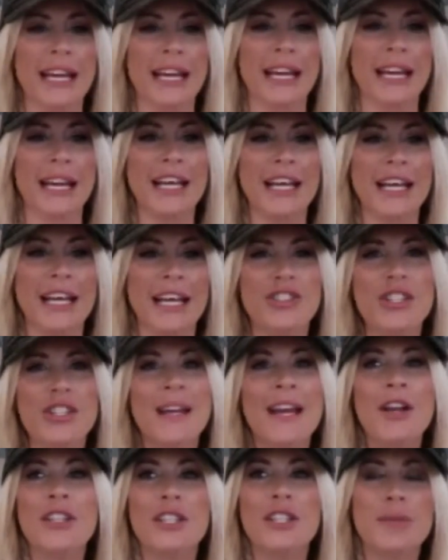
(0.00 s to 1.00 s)
It's just
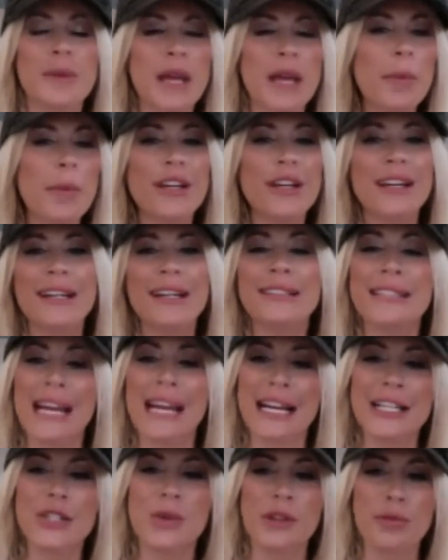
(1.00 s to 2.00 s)
to be able to
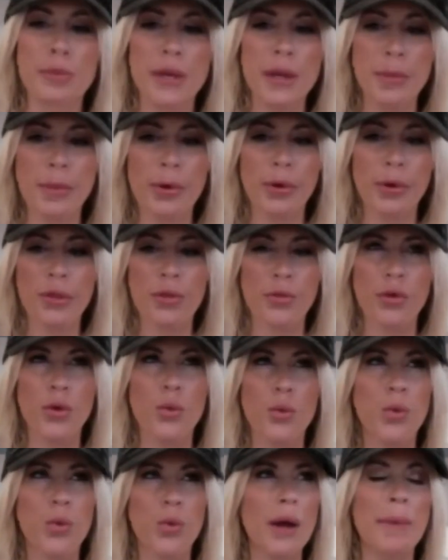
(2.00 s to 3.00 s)
connect with people through
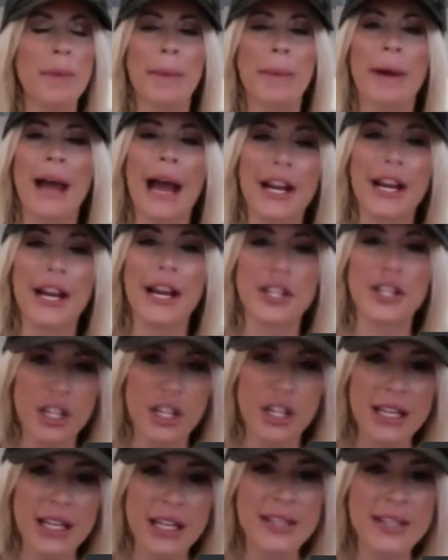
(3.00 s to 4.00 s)
what my passion
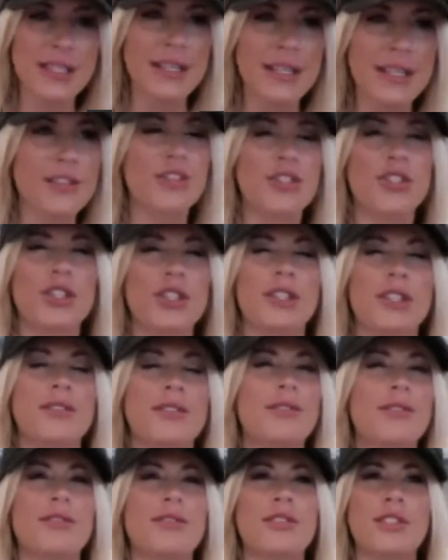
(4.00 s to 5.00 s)
is
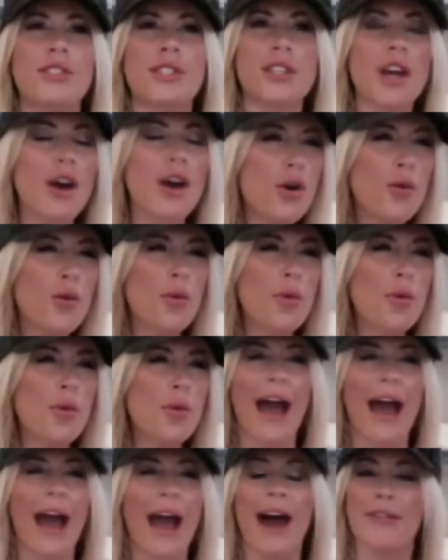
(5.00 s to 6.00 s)
just so
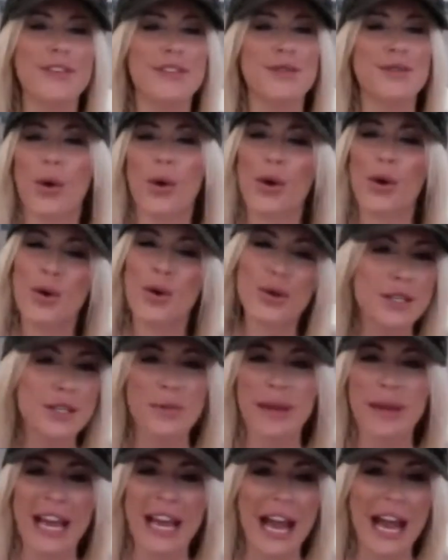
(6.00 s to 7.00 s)
out of this world to
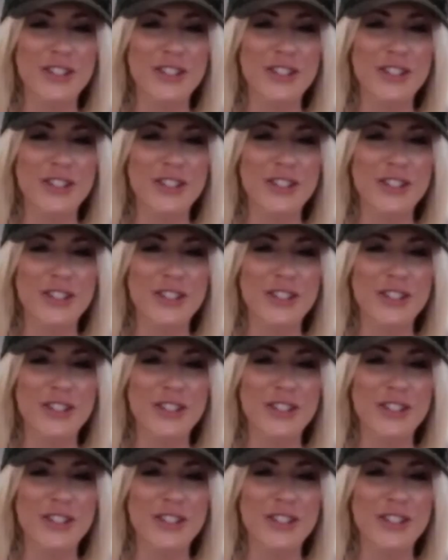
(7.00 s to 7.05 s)
me.